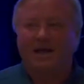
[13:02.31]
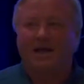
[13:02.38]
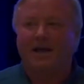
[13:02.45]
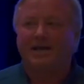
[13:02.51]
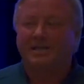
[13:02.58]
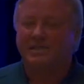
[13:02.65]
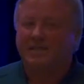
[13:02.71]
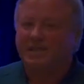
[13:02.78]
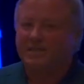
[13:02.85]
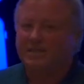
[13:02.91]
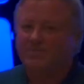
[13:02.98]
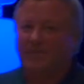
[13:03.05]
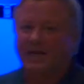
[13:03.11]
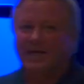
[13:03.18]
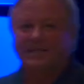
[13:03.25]
And it's
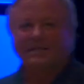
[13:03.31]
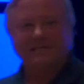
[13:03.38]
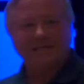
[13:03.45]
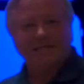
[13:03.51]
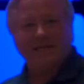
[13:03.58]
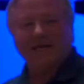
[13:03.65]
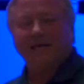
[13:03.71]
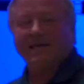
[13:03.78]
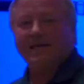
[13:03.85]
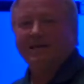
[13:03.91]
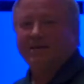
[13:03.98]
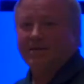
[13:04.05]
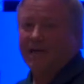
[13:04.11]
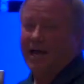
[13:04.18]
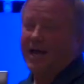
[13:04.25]
estimated today
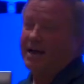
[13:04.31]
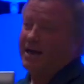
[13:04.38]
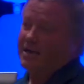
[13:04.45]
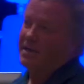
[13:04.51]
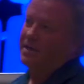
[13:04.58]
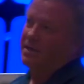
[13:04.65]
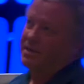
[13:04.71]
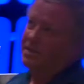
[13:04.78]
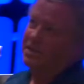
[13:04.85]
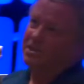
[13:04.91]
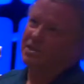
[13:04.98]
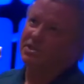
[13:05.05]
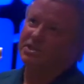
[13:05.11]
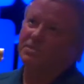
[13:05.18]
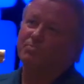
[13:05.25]
that, and then
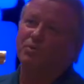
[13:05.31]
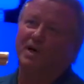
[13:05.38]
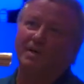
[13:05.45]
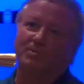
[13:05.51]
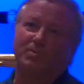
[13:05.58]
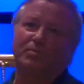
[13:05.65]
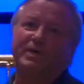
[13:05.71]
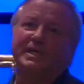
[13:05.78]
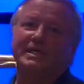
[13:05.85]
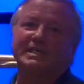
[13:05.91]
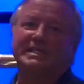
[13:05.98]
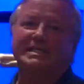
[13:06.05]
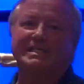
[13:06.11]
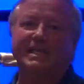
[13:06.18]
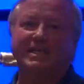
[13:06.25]
this is probably
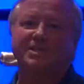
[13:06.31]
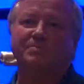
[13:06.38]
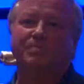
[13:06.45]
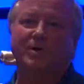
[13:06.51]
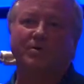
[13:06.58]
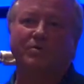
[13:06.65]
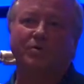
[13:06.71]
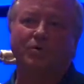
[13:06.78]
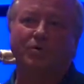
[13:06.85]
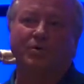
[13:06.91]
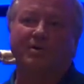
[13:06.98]
six month old